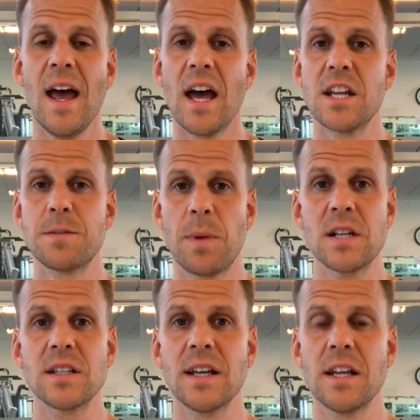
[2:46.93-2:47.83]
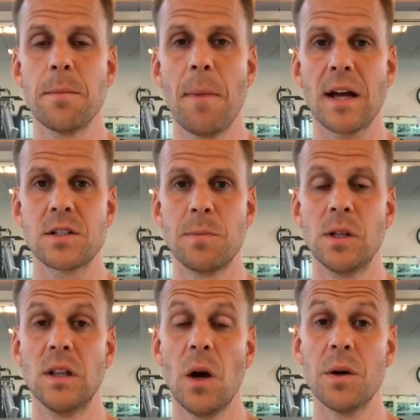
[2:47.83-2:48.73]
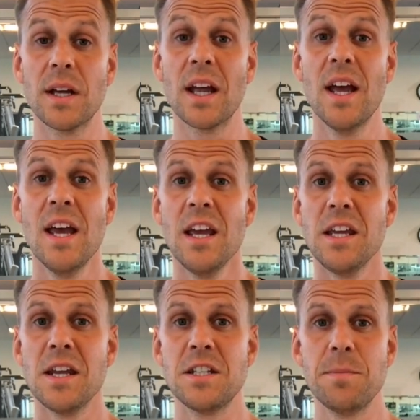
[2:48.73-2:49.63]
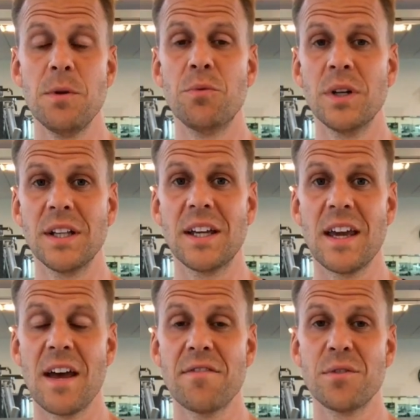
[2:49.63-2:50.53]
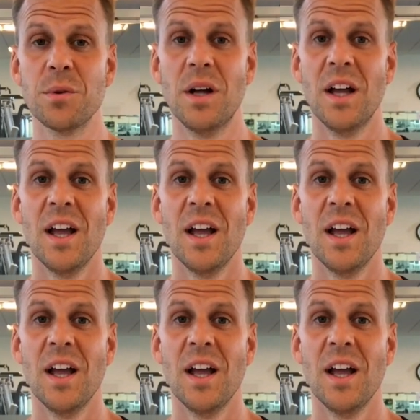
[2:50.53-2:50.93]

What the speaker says: and especially under maximal loading, you need to be really careful.